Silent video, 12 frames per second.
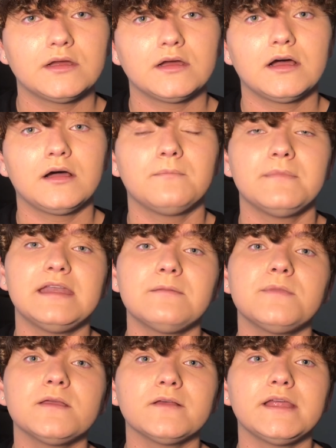uh,
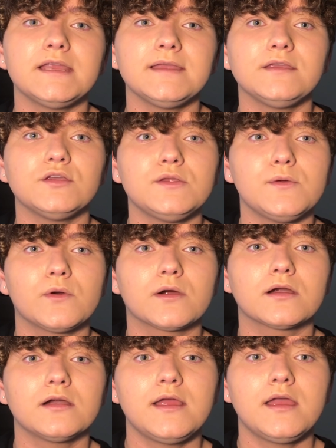manipulating
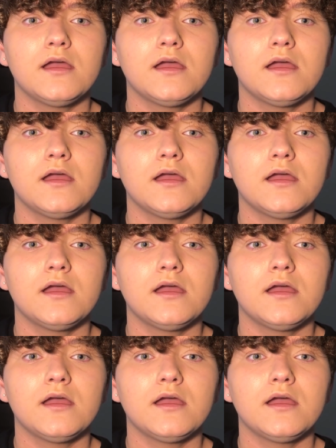your